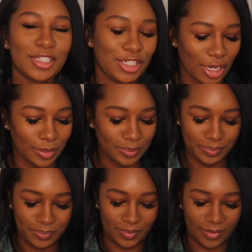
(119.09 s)
So
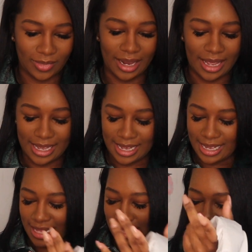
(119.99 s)

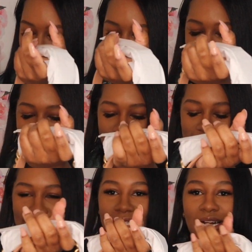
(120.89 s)
this
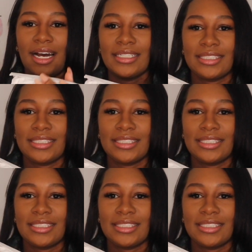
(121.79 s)
is a